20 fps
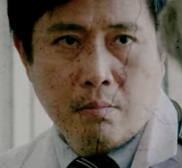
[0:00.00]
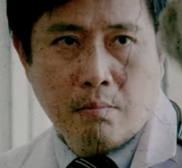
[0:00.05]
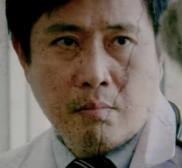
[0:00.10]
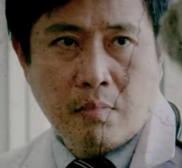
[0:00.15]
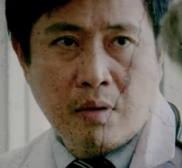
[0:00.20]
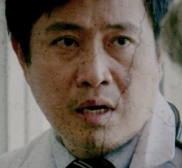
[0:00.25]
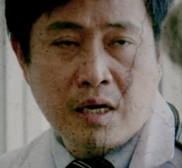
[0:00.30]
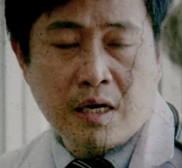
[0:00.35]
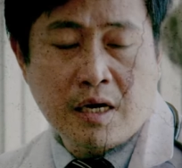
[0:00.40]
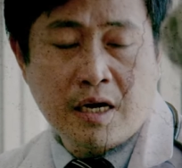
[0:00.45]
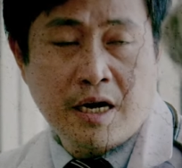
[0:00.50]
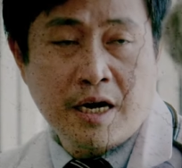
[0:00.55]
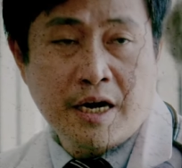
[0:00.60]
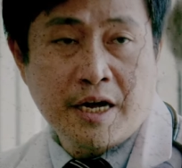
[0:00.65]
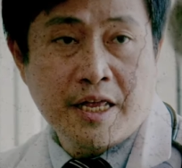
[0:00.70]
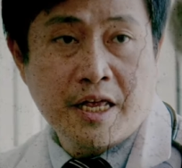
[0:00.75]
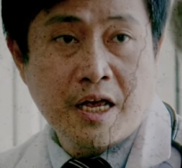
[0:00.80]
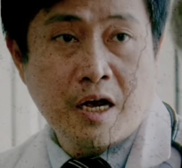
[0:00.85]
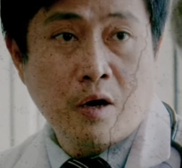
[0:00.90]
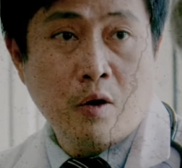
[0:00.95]
and tried to
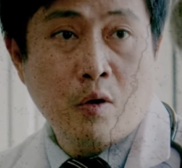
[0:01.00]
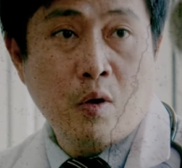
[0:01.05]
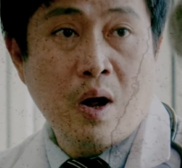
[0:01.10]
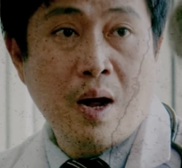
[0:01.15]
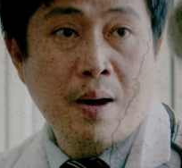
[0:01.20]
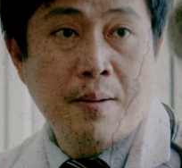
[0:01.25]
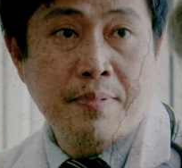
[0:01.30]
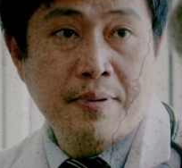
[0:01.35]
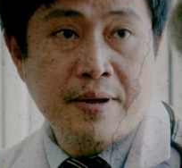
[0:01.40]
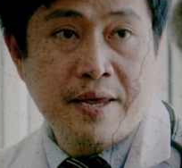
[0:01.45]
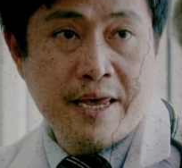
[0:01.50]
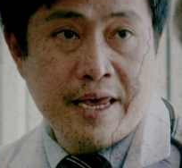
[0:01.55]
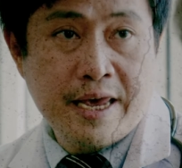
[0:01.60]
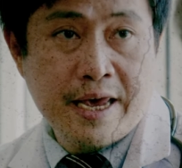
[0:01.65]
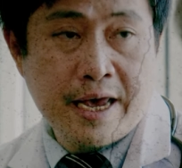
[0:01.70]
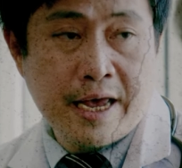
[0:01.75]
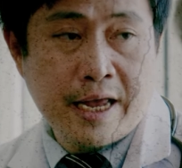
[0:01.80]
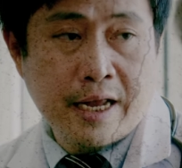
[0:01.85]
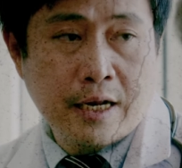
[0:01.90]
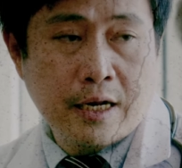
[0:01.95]
introduce a $7
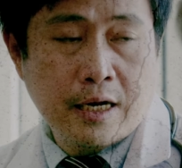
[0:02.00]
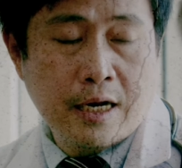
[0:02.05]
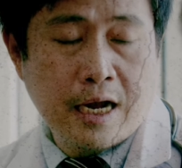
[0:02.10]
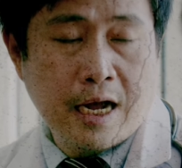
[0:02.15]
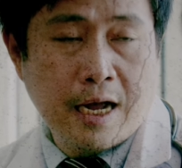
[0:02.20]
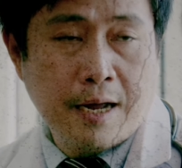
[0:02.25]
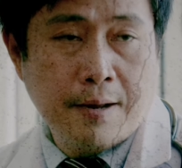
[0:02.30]
GP